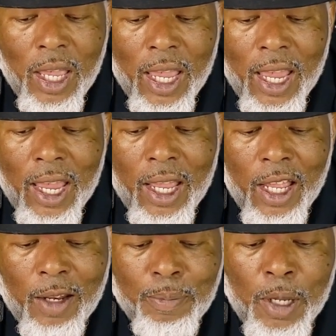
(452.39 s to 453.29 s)

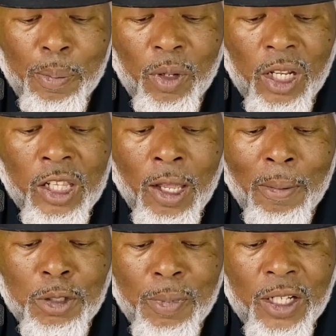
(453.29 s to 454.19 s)
And people in
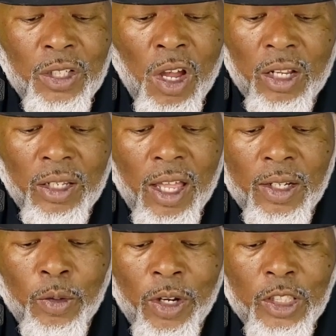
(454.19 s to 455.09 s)
clubs may talk a lot of
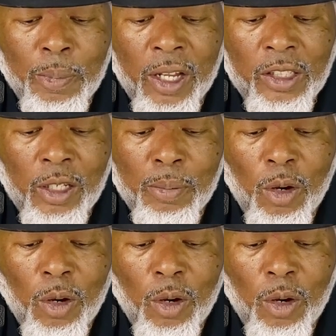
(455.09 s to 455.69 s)
noise about them,